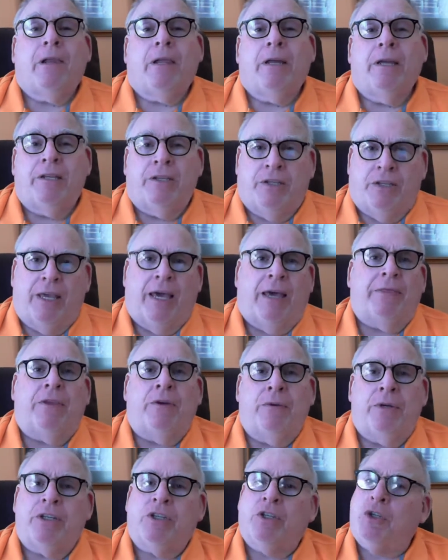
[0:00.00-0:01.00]
is that
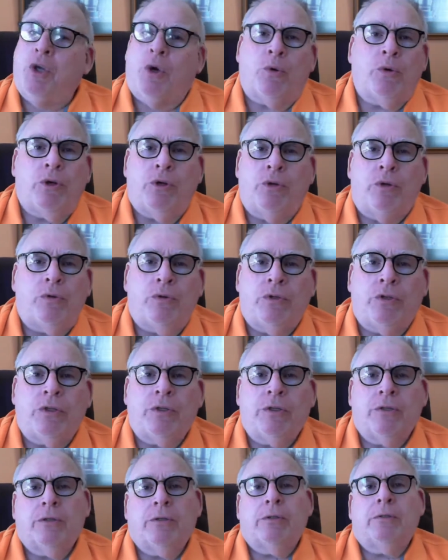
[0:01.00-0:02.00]
there is no
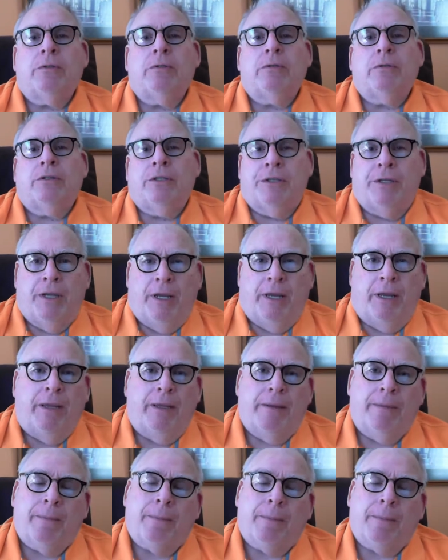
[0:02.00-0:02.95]
news today.